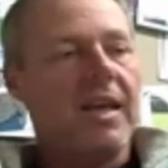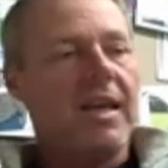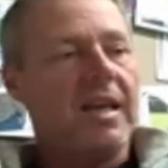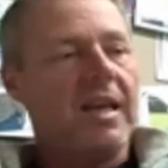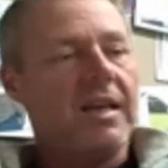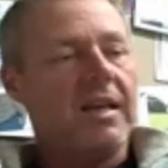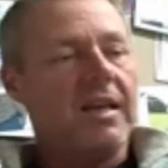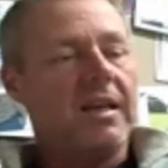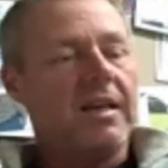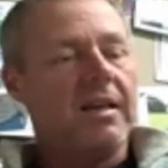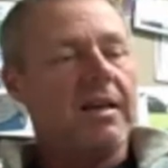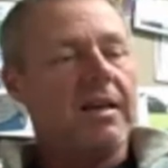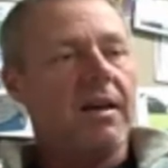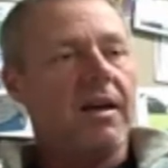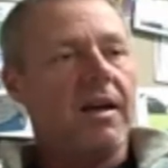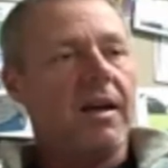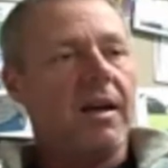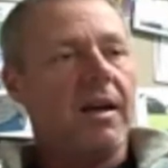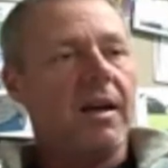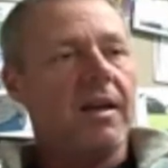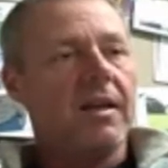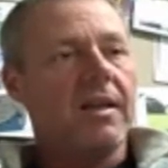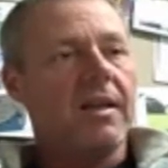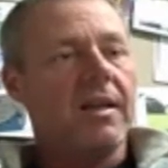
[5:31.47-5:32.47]
He
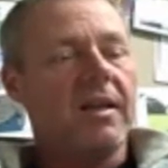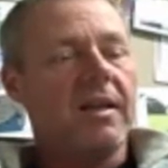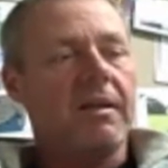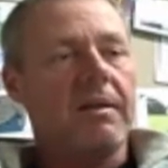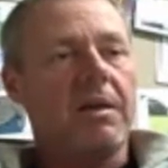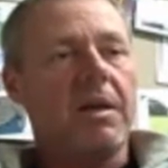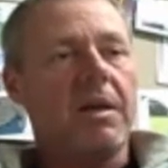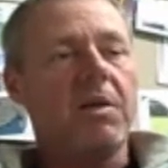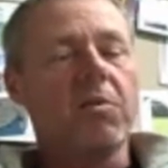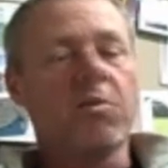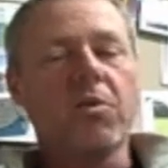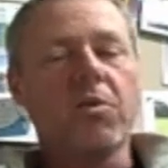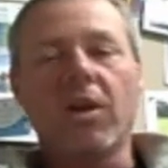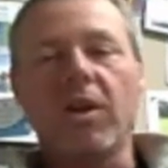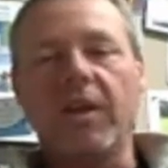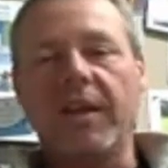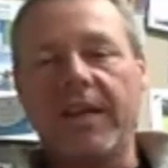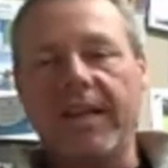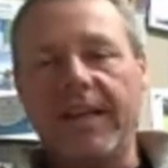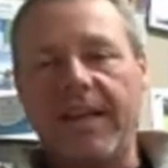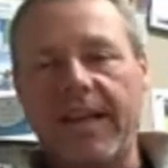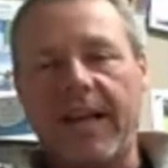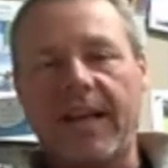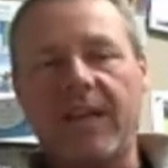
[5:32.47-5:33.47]

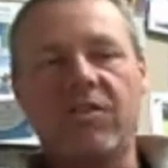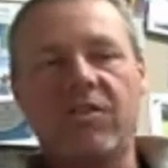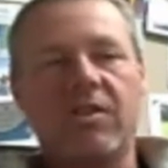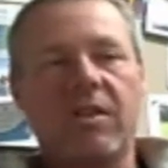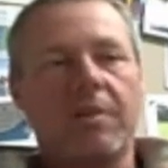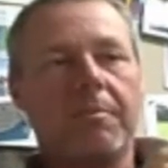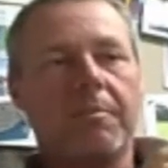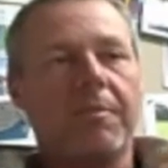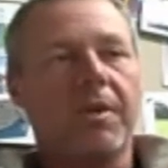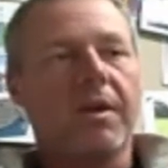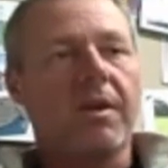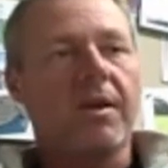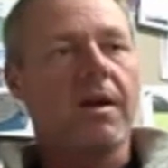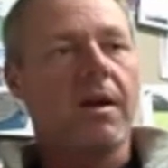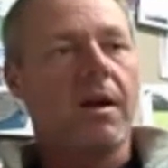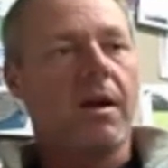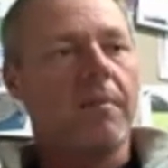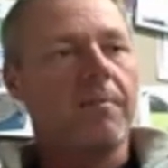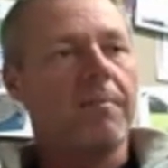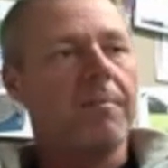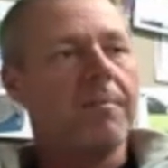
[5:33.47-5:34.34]
really gets it. But